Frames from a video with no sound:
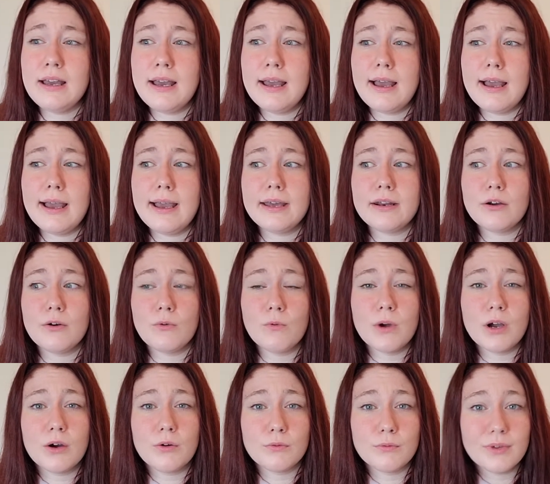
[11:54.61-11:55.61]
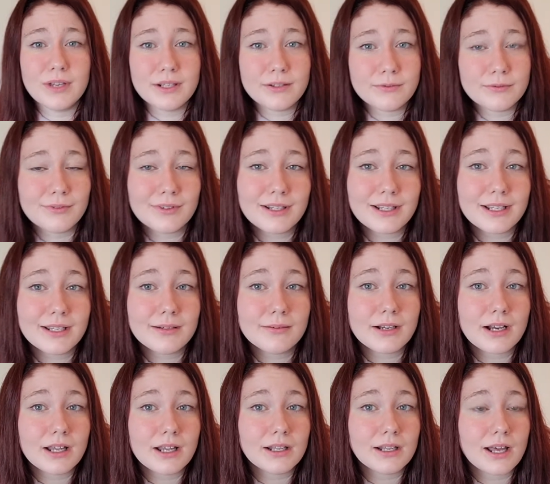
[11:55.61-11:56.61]
and a well-written read,
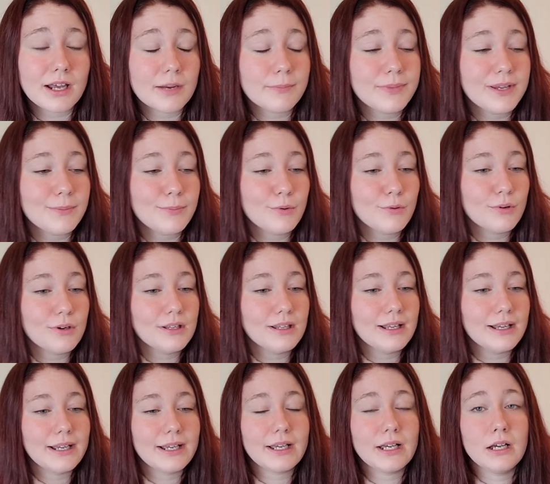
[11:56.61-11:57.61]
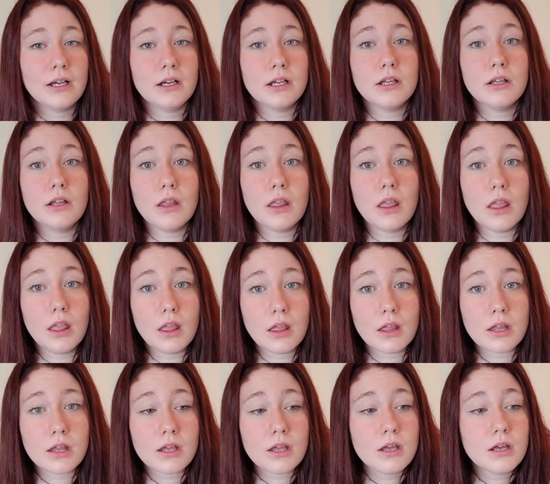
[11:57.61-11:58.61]
a lot of people were like, ugh.
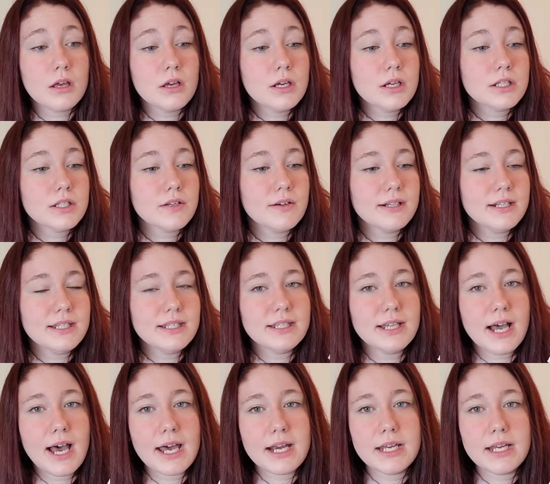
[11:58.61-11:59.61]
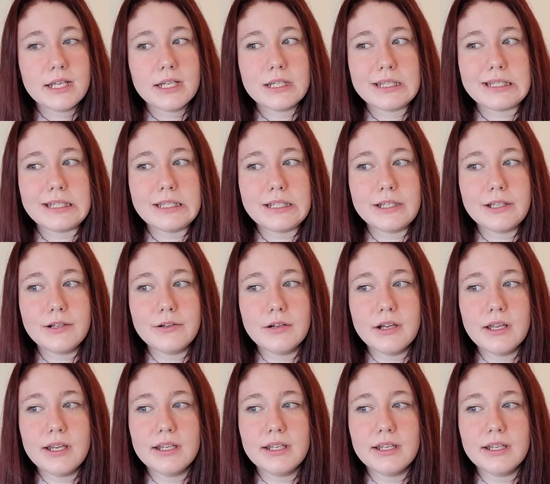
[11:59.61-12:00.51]
So I decided, and